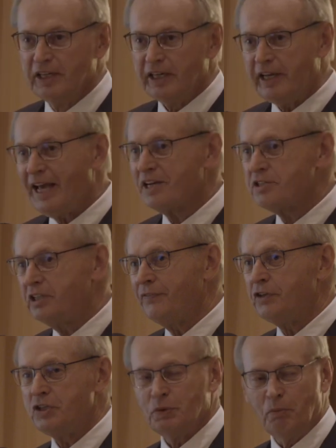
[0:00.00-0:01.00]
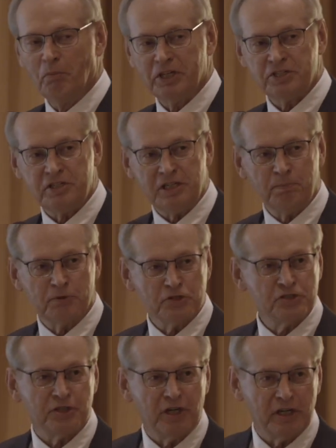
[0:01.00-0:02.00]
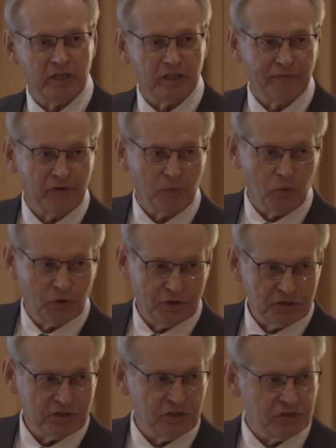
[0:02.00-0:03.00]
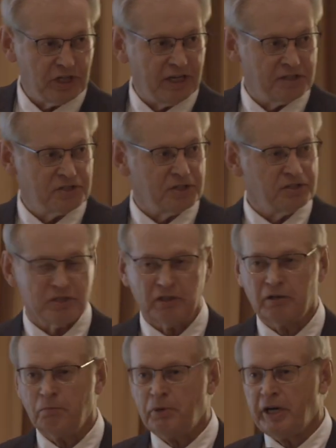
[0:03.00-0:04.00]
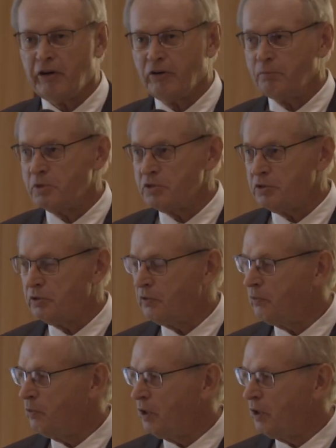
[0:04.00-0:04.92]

And actually, if you do a much deeper study of the words in Genesis and compare them to